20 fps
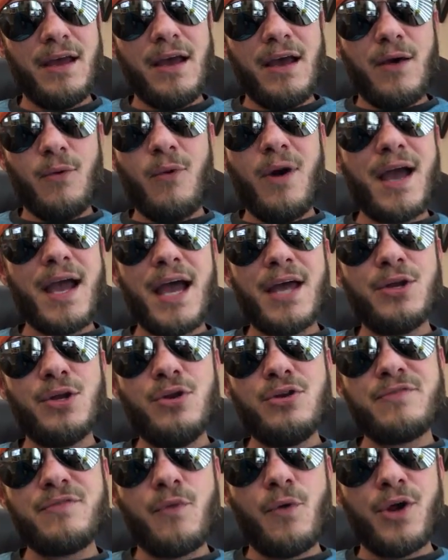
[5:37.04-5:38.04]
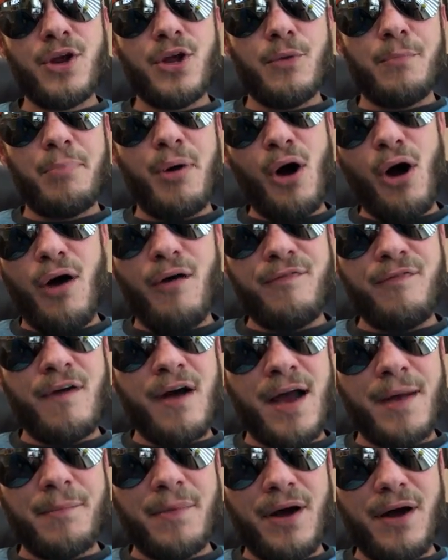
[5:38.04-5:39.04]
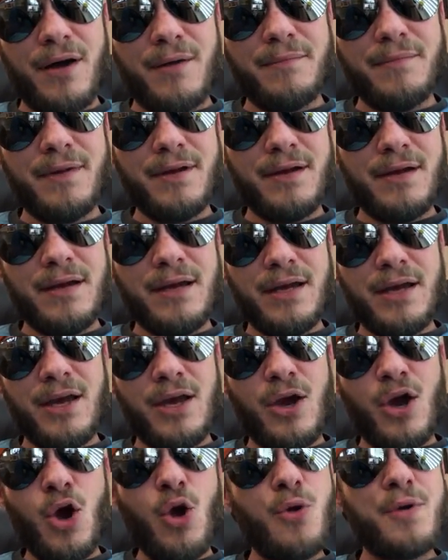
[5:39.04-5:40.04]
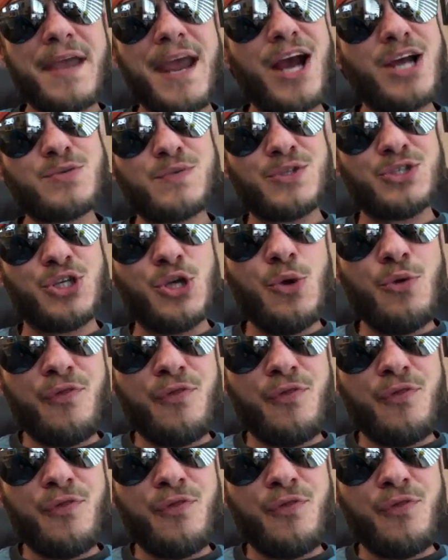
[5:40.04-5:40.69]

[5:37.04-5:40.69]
Well, I got news for you, Paul Feinbaum. Who cares what you